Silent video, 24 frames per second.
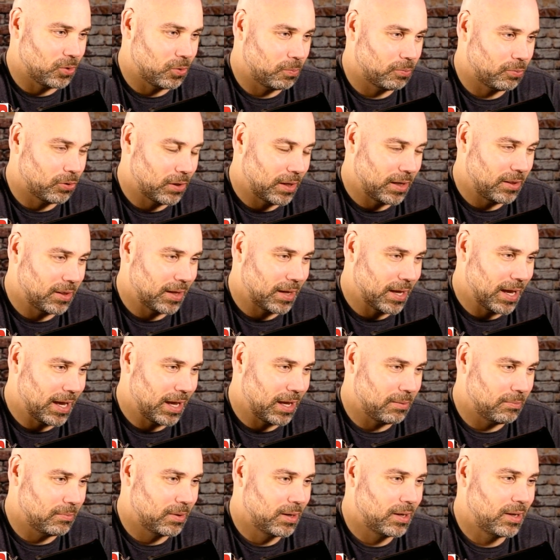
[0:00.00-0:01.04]
play the
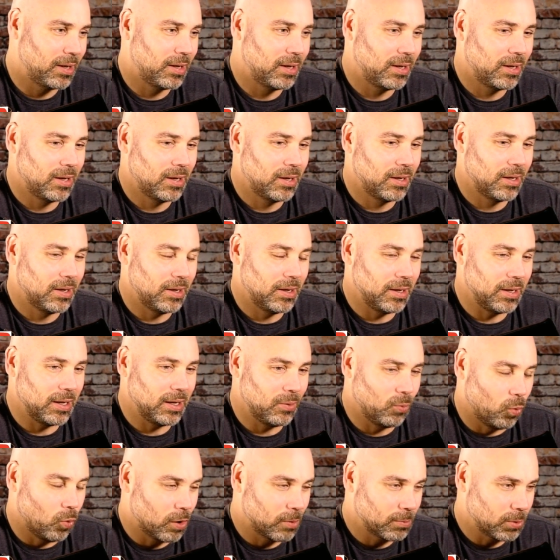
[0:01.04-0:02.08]
game
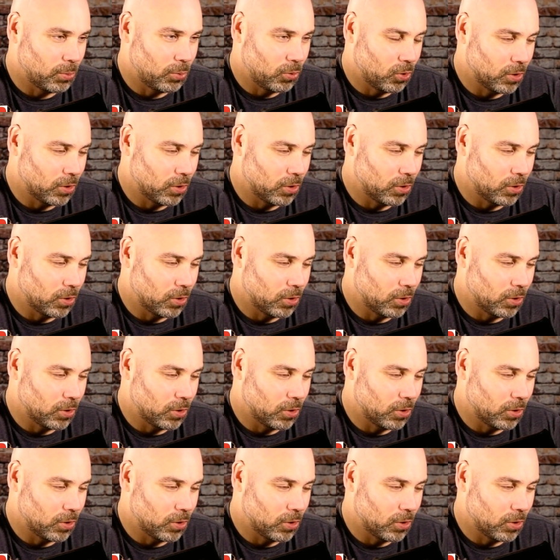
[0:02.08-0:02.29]
in War Memorial.